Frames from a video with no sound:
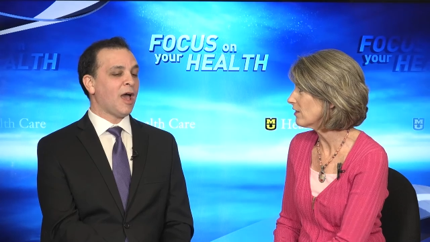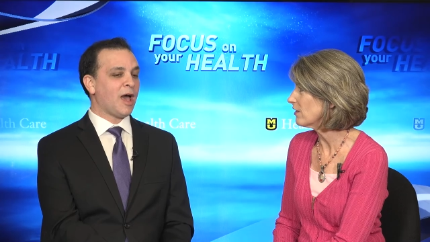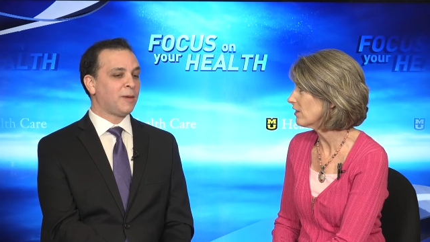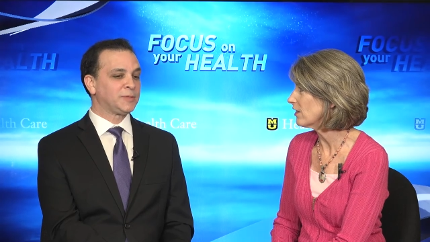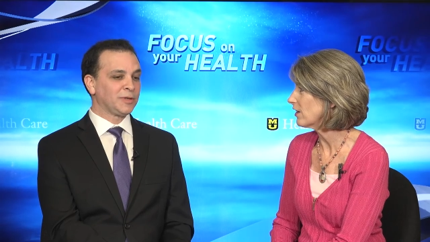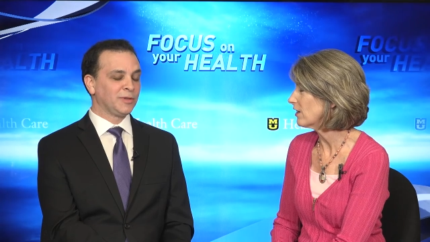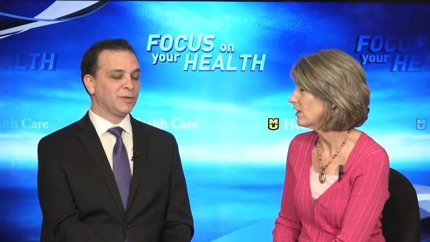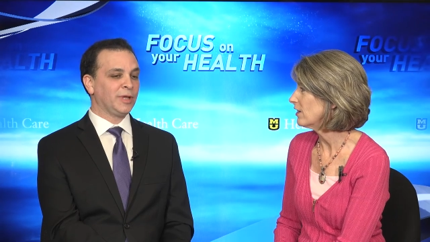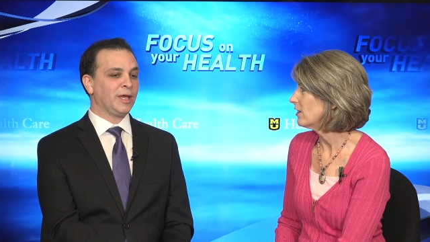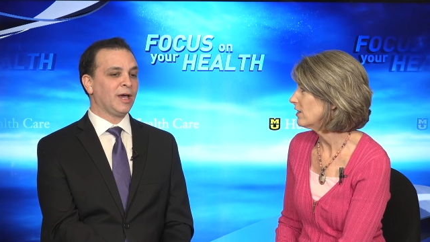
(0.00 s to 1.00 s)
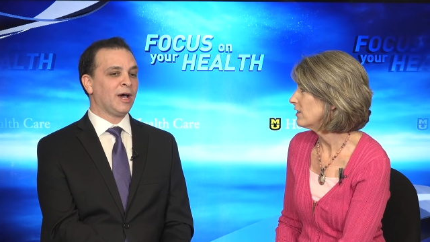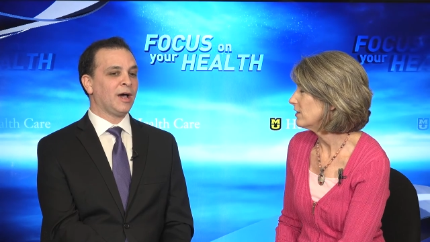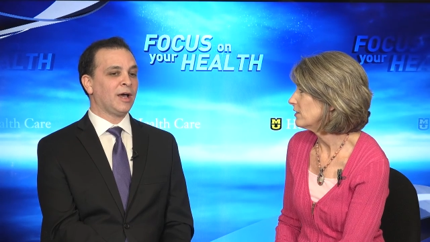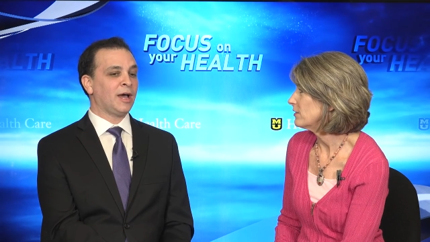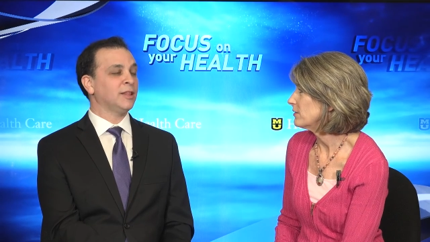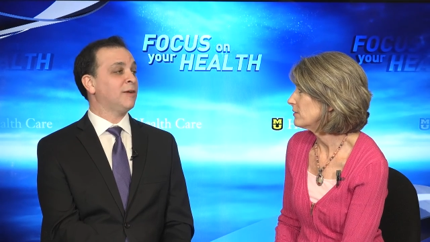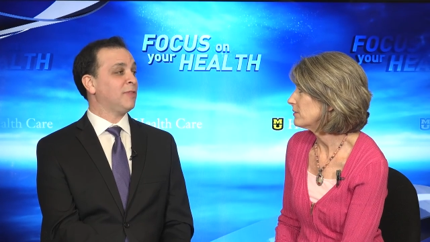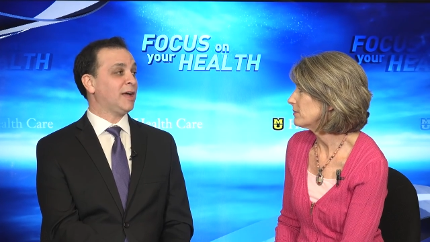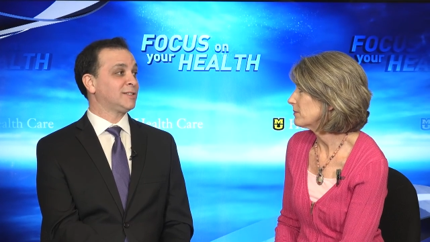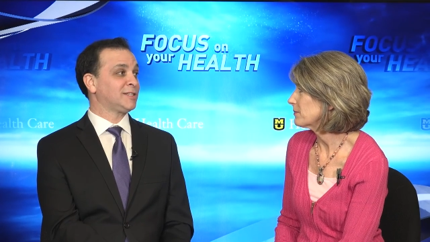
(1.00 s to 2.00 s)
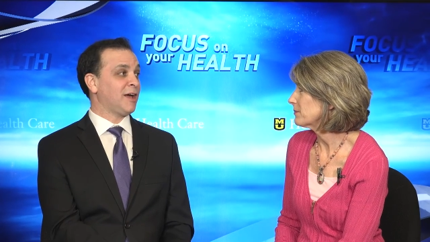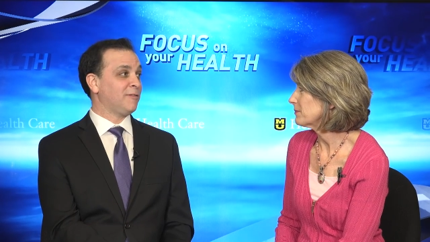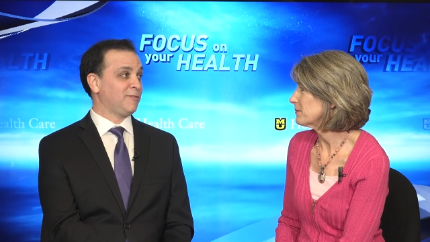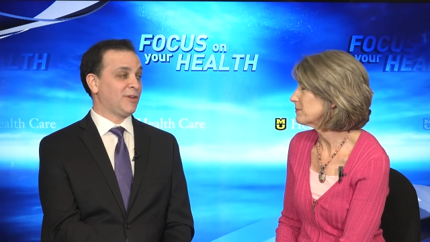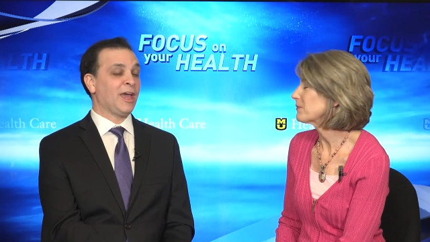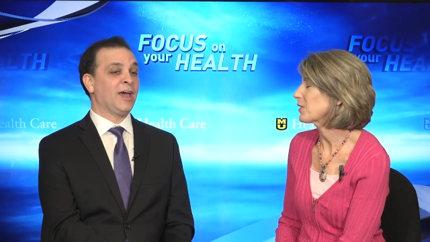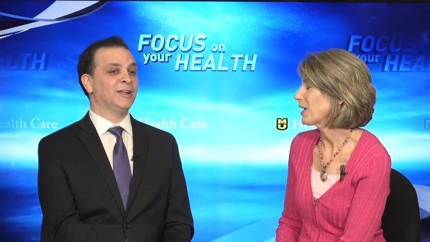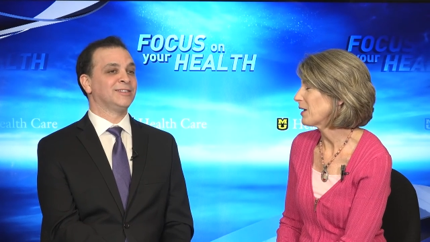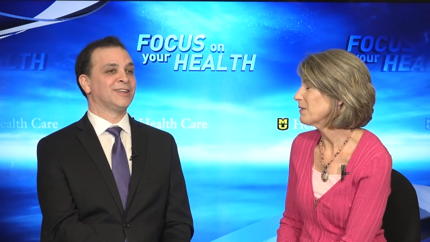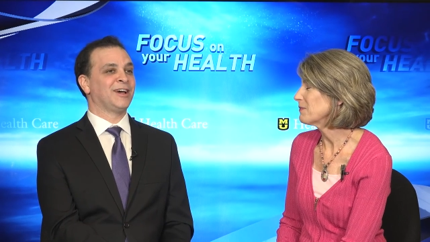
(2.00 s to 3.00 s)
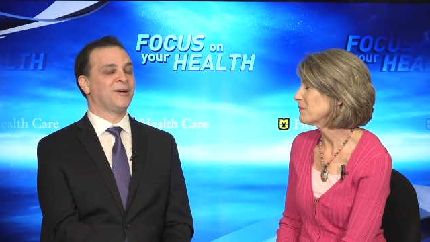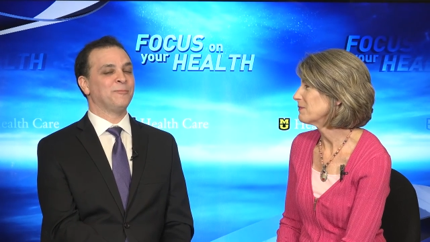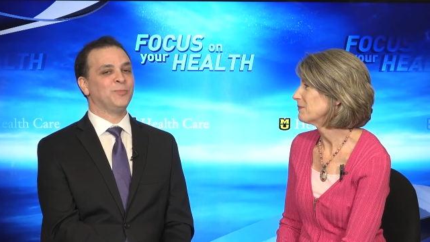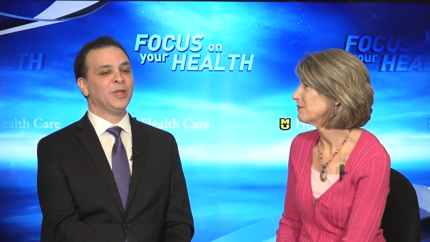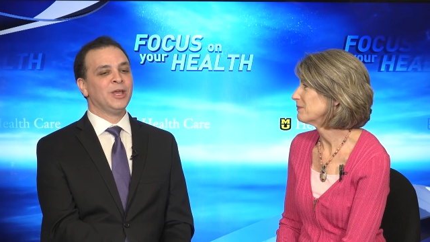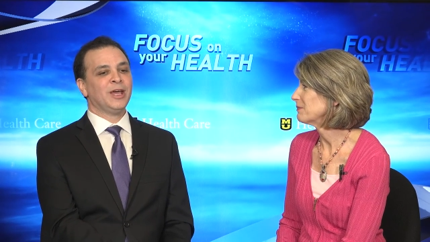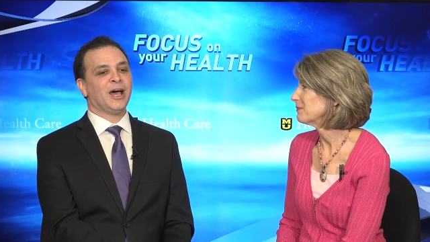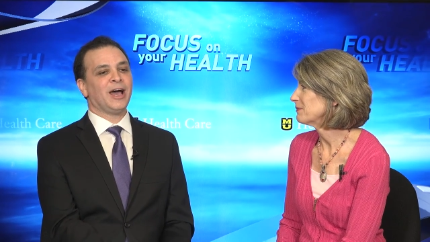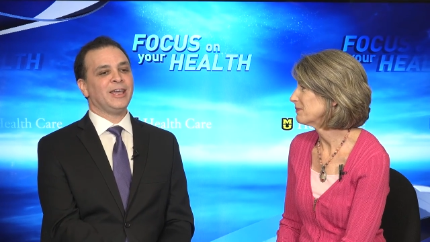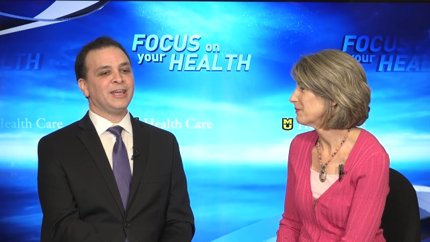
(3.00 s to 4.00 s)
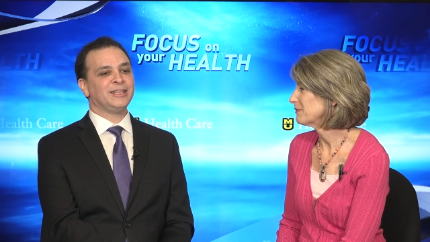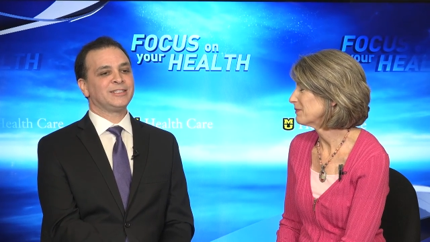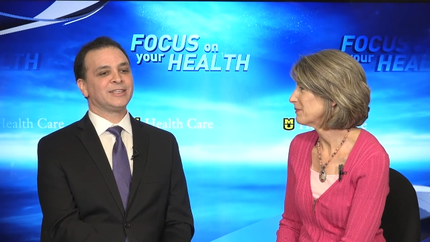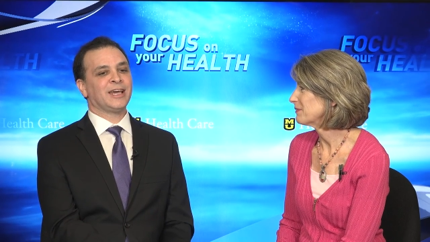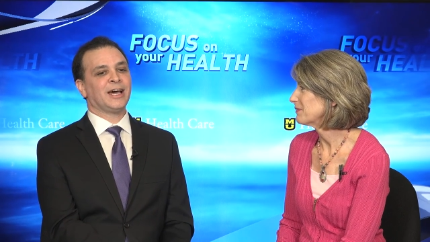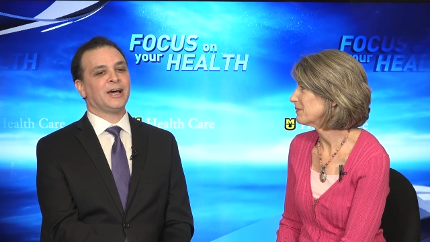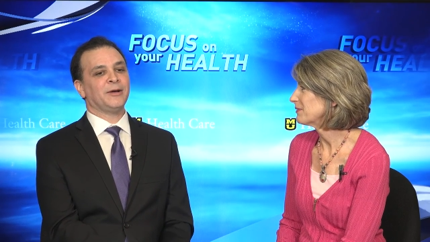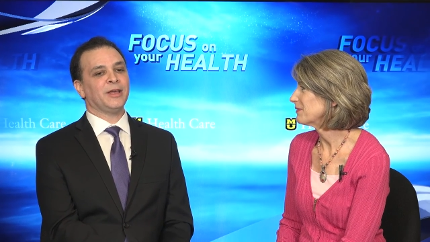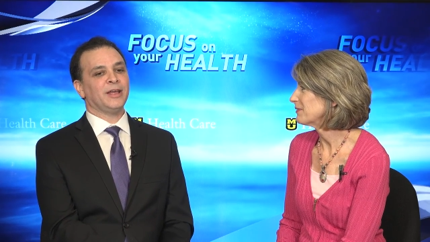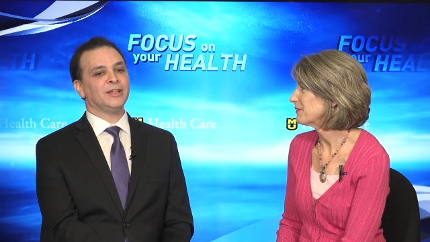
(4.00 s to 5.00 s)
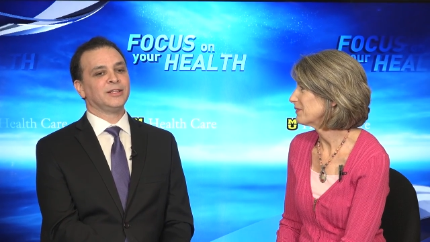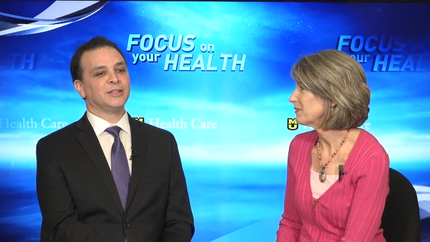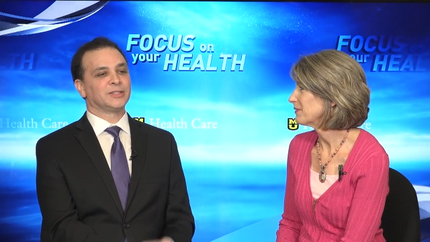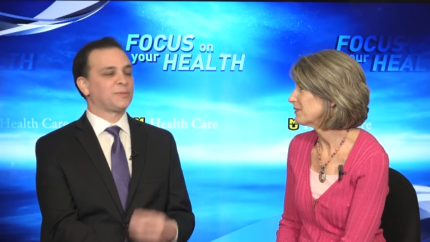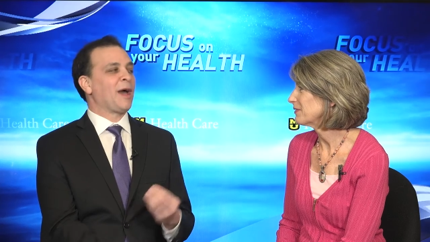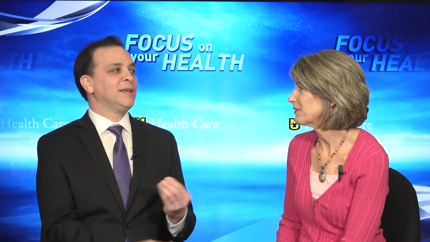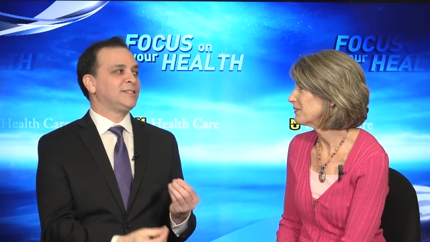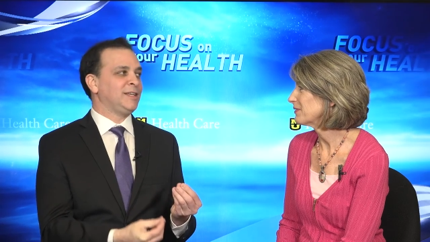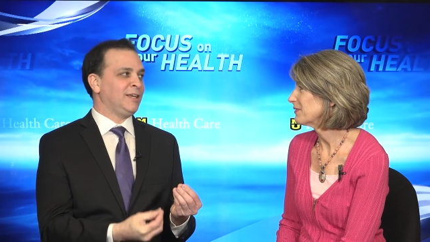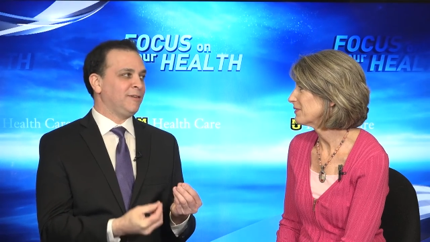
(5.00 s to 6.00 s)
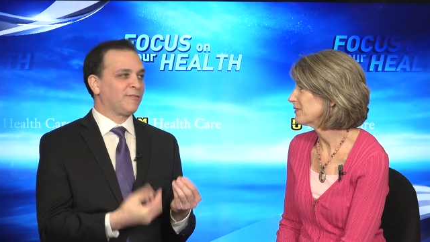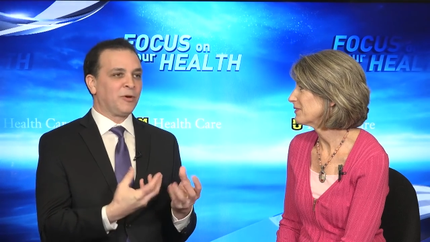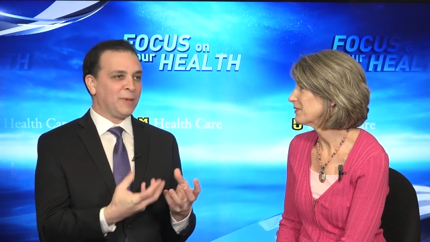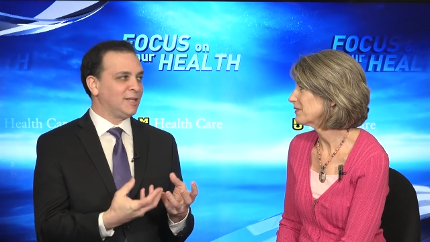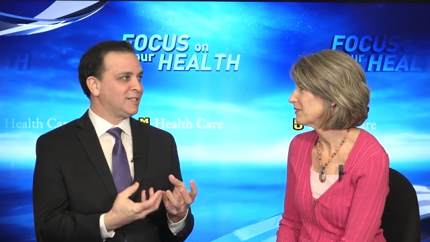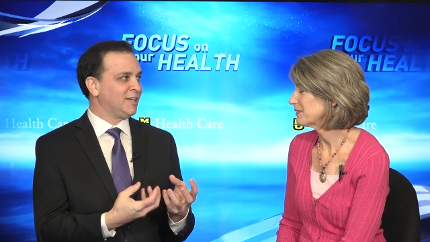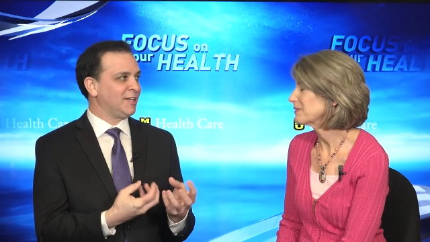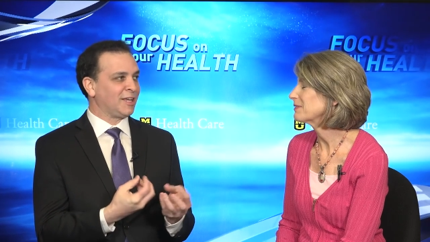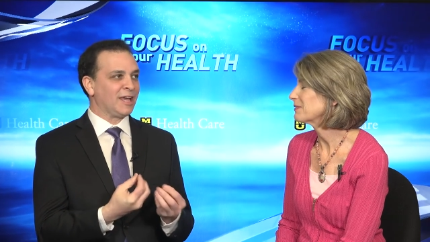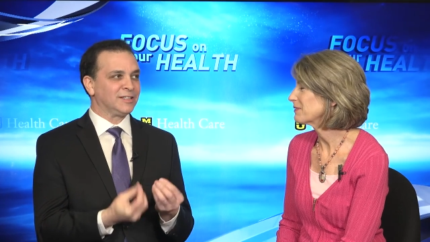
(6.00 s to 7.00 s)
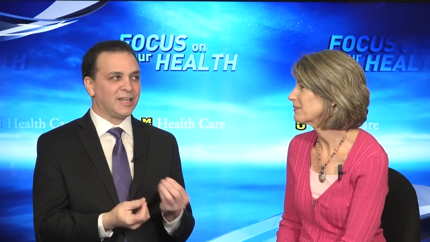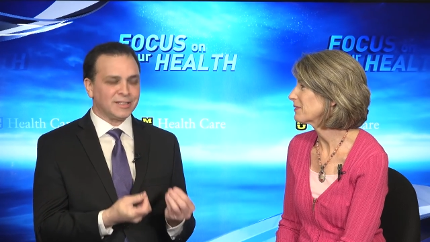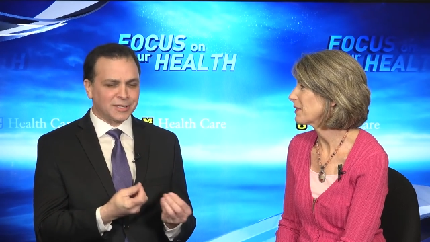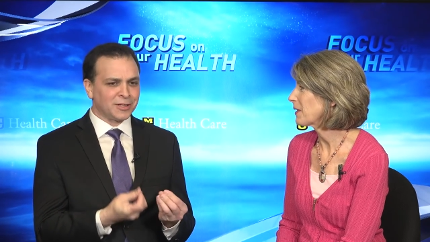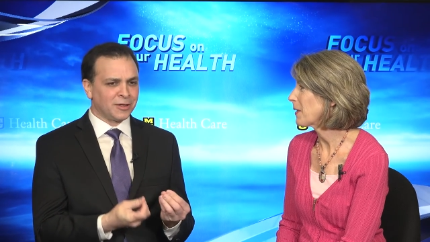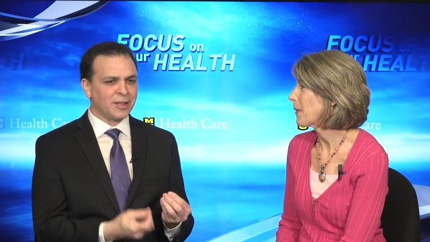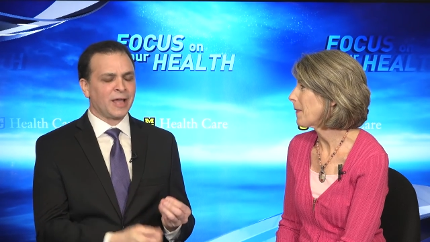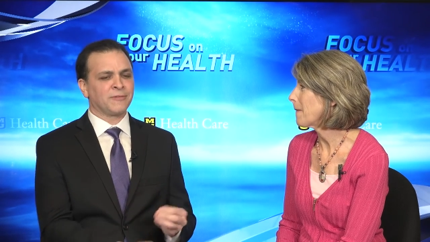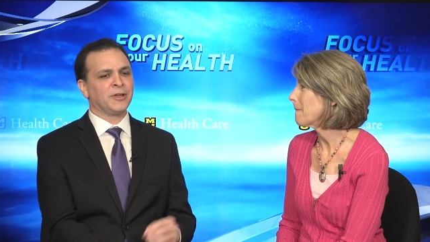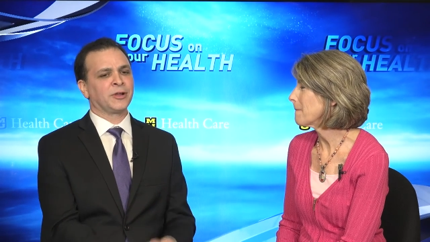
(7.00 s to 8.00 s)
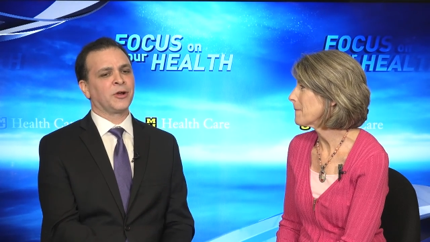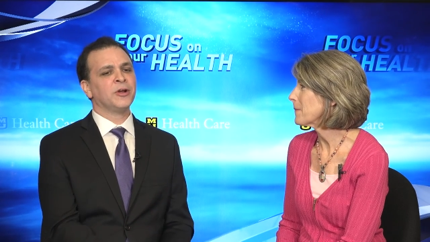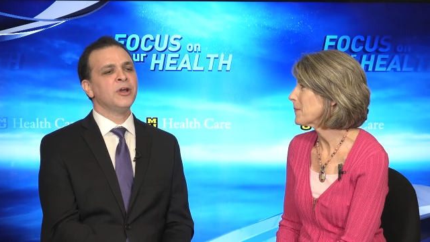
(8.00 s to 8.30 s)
Speaker 1: Absolutely. Uh, I love that stuff. And okay. um, it, uh, it, it's spicy, fermented, again, tastes a little like vinegar.